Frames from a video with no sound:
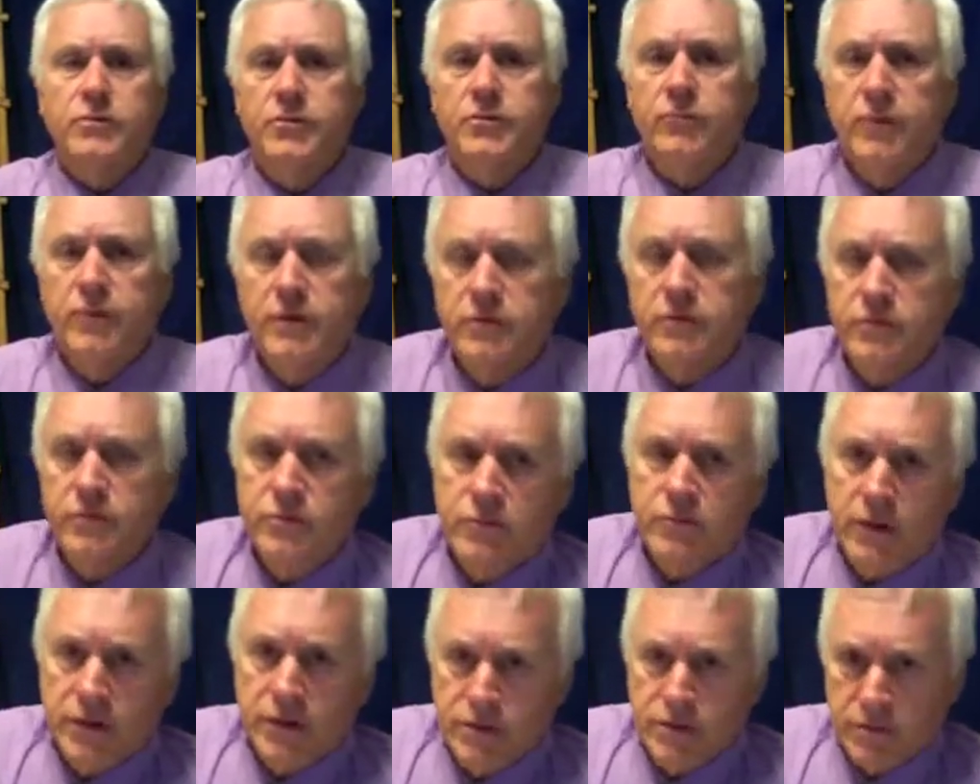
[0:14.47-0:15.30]
and
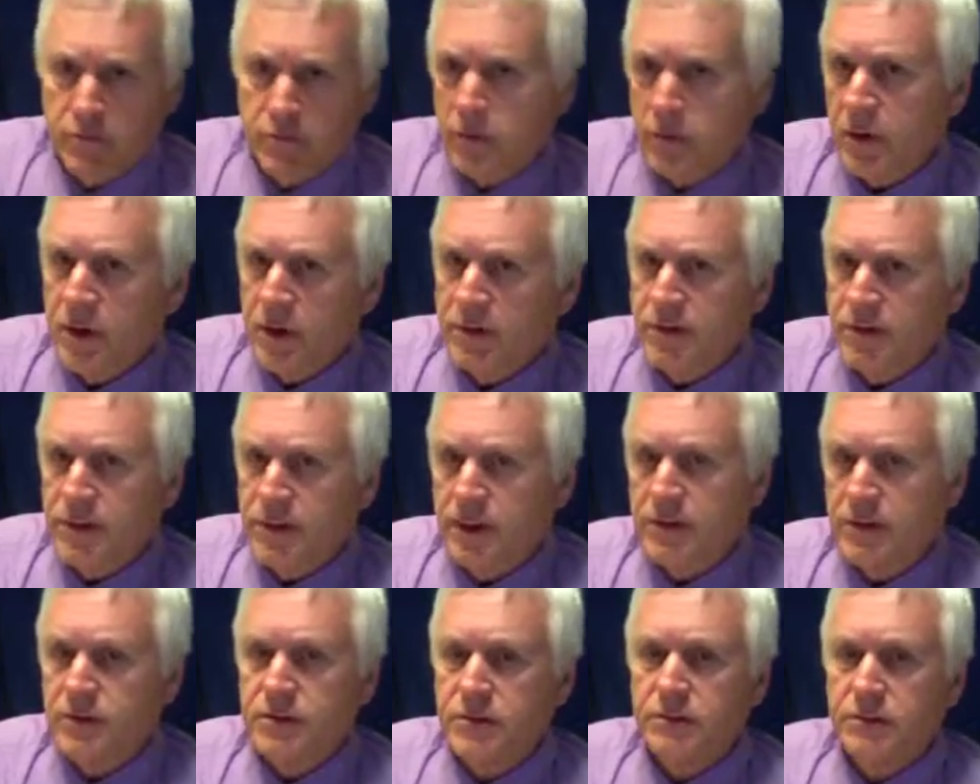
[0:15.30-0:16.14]
Registration
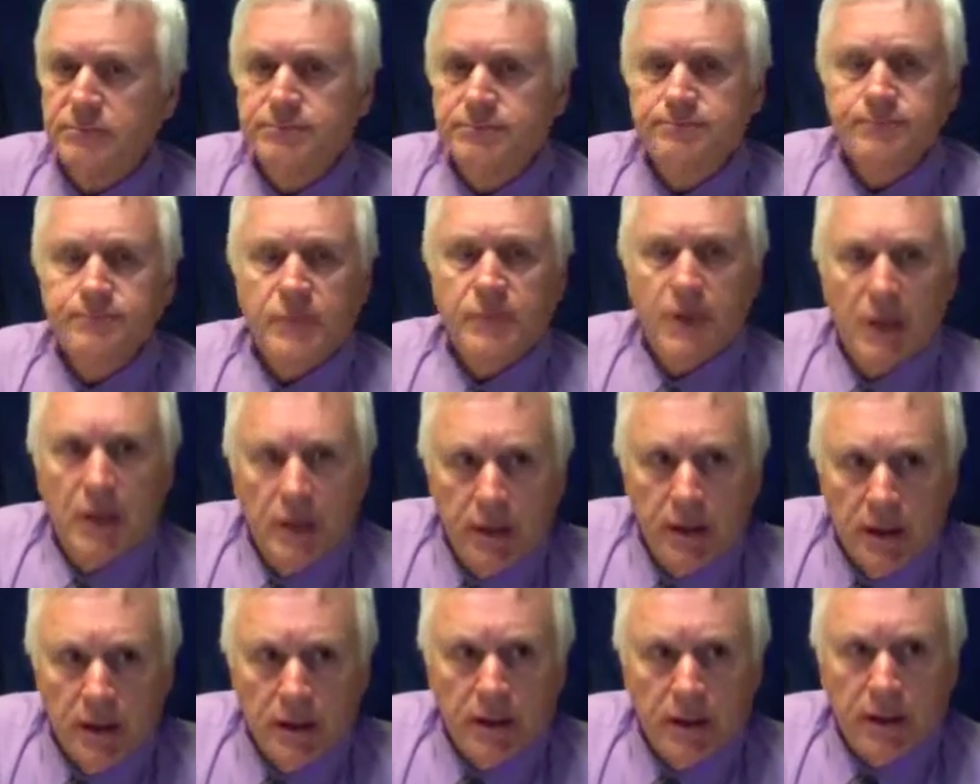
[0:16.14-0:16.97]
process.
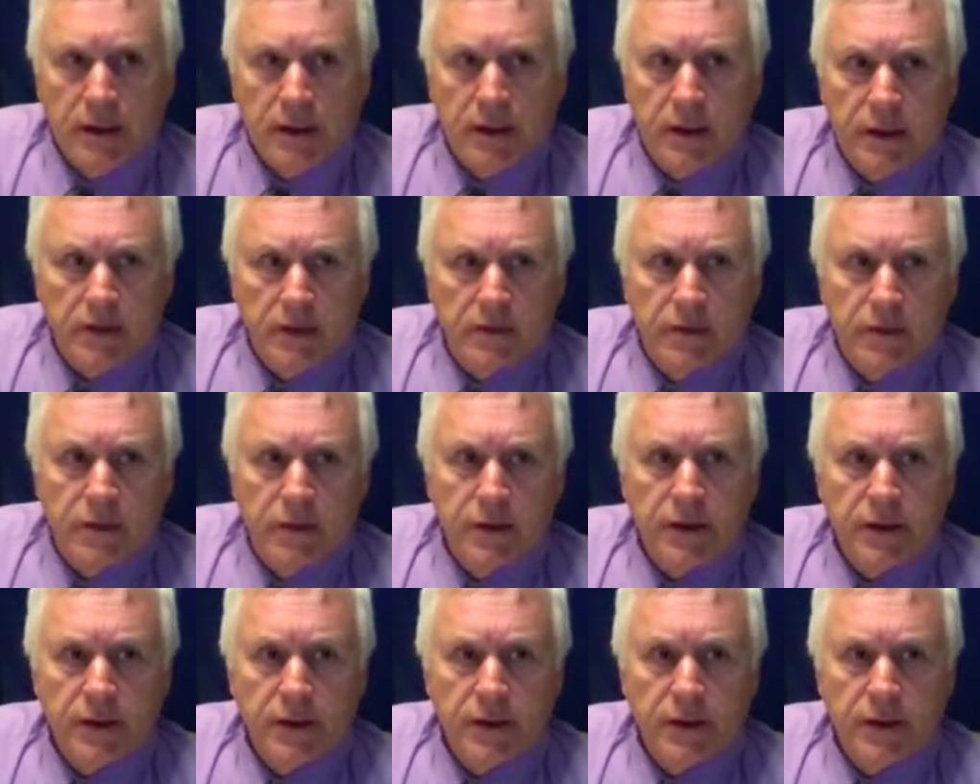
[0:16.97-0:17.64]
And